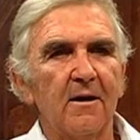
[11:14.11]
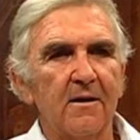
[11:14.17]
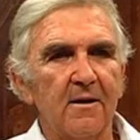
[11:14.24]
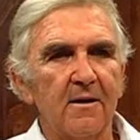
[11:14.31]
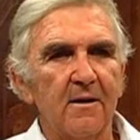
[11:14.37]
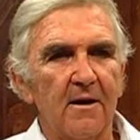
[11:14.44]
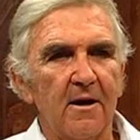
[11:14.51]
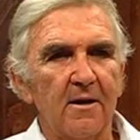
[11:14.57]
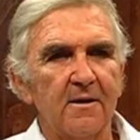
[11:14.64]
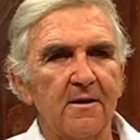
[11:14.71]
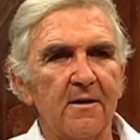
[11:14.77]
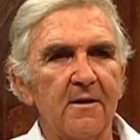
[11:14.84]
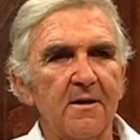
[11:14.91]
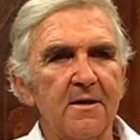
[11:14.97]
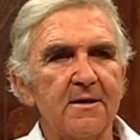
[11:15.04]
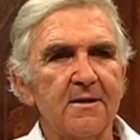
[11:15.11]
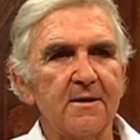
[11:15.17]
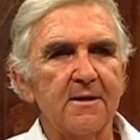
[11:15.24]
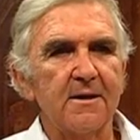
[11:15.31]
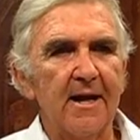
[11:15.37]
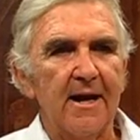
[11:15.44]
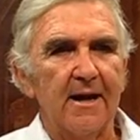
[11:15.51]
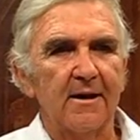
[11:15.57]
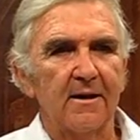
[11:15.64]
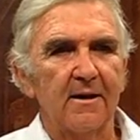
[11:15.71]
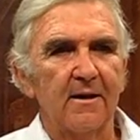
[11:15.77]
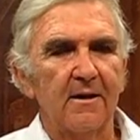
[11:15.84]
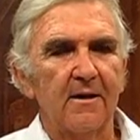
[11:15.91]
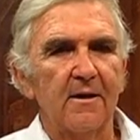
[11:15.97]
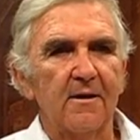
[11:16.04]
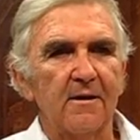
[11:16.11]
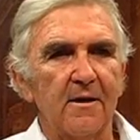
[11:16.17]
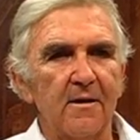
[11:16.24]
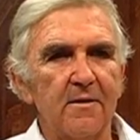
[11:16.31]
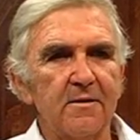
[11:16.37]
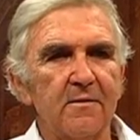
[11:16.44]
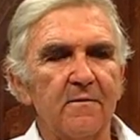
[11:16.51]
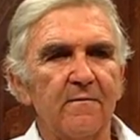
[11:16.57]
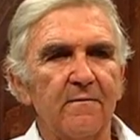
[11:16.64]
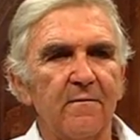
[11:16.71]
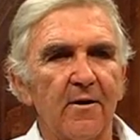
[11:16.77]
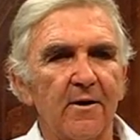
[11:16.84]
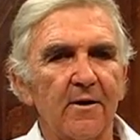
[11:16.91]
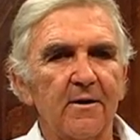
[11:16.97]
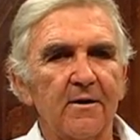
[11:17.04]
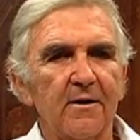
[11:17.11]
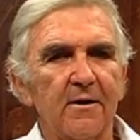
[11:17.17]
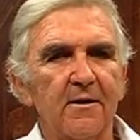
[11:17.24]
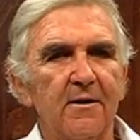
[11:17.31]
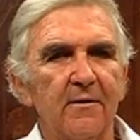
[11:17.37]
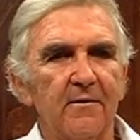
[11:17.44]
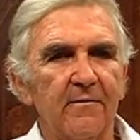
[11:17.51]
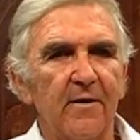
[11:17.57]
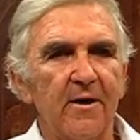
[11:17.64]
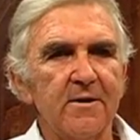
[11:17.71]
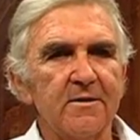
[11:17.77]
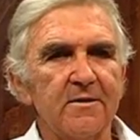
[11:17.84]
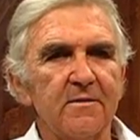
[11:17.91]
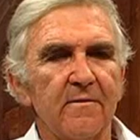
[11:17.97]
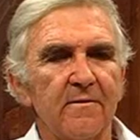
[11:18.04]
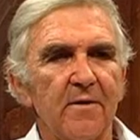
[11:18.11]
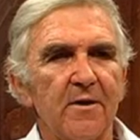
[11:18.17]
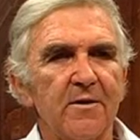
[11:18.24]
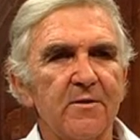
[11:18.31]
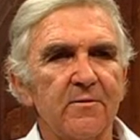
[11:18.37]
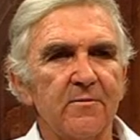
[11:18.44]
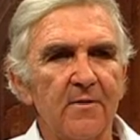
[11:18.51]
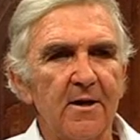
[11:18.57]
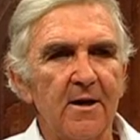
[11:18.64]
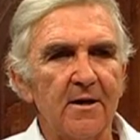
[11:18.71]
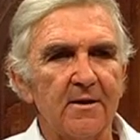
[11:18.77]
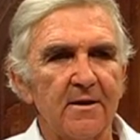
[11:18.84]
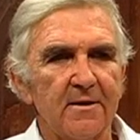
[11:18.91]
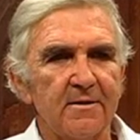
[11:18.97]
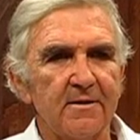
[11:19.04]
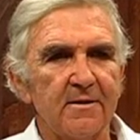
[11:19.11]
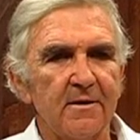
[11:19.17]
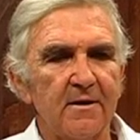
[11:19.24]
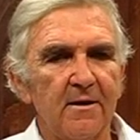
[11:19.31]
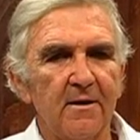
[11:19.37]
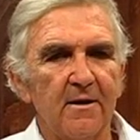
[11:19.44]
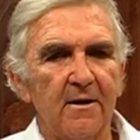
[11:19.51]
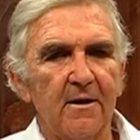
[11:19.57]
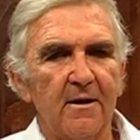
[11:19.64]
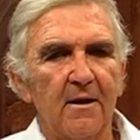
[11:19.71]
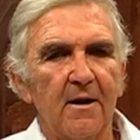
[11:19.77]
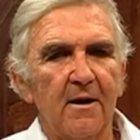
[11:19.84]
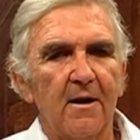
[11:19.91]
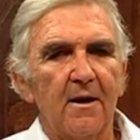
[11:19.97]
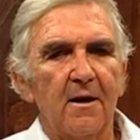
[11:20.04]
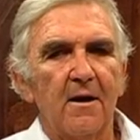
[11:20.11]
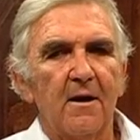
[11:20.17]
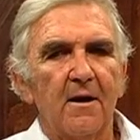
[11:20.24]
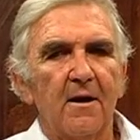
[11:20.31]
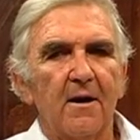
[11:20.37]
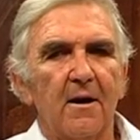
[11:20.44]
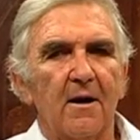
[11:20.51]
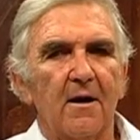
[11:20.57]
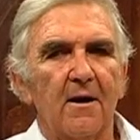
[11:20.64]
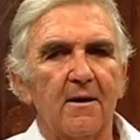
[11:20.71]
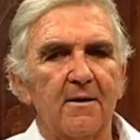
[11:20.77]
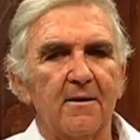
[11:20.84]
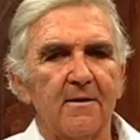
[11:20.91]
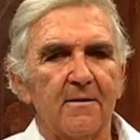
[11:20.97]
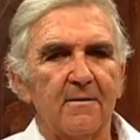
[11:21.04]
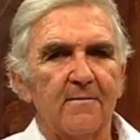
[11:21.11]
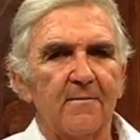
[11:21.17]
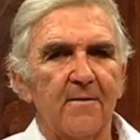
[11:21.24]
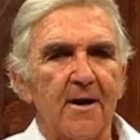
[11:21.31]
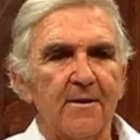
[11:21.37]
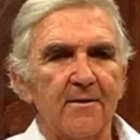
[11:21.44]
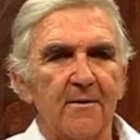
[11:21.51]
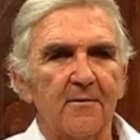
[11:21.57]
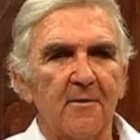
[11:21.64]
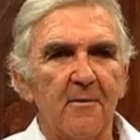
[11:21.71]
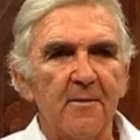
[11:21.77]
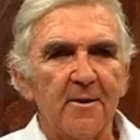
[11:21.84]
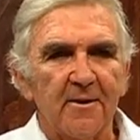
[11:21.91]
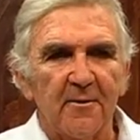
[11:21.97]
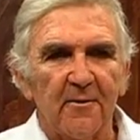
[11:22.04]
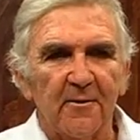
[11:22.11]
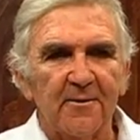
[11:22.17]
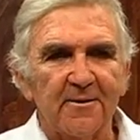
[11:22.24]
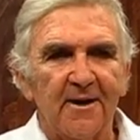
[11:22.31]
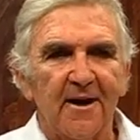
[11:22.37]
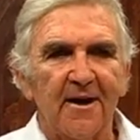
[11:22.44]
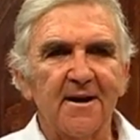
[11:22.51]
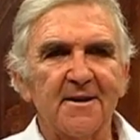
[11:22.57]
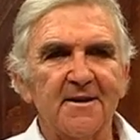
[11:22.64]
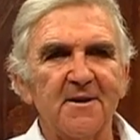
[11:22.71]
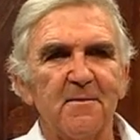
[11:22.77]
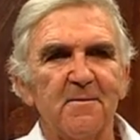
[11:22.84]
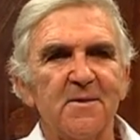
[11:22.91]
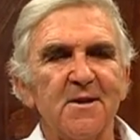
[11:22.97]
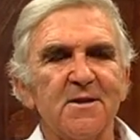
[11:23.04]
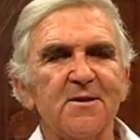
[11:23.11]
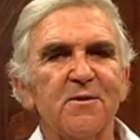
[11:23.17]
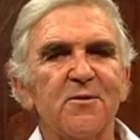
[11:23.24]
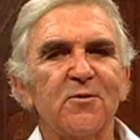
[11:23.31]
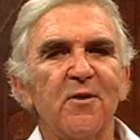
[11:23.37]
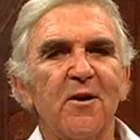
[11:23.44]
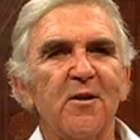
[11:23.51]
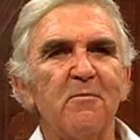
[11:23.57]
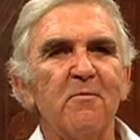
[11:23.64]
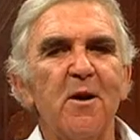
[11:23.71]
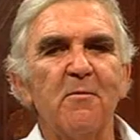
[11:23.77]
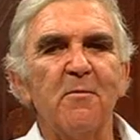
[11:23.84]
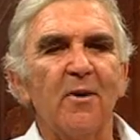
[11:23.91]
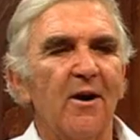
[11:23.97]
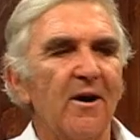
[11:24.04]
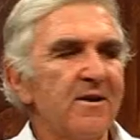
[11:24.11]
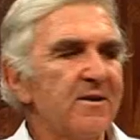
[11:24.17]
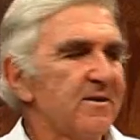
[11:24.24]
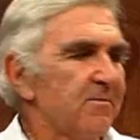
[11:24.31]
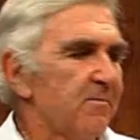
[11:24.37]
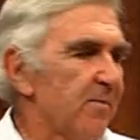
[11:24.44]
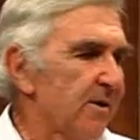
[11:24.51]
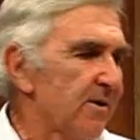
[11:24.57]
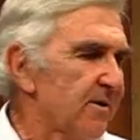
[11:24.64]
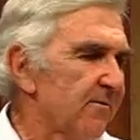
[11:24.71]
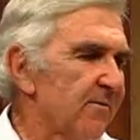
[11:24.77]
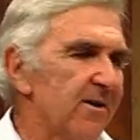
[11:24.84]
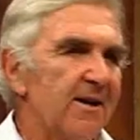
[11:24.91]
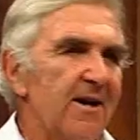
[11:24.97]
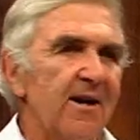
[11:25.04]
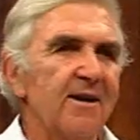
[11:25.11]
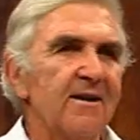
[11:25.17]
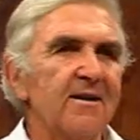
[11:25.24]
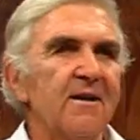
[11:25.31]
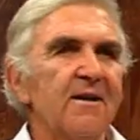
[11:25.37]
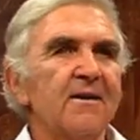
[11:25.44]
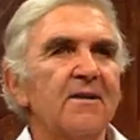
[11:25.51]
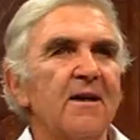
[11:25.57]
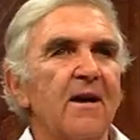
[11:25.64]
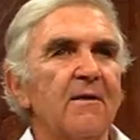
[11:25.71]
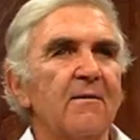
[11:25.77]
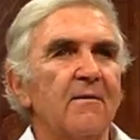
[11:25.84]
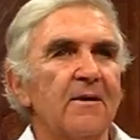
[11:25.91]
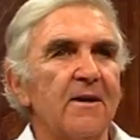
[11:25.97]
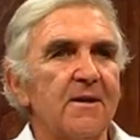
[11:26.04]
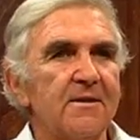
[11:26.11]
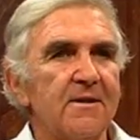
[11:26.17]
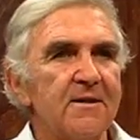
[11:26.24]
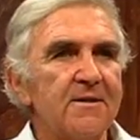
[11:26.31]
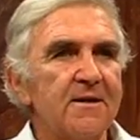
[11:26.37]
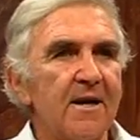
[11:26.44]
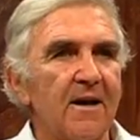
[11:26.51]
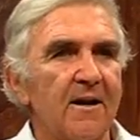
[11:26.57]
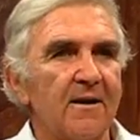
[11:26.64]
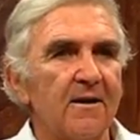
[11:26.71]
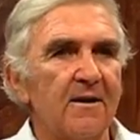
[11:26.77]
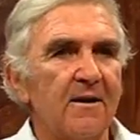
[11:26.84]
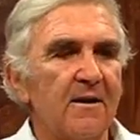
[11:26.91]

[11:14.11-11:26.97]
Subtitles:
K, A, T is cat. Those are the phonic derivations of those 3 letters. I rather not comment on luxay, except as to try to memorise a picture of a cat and say, oh, that's his cat.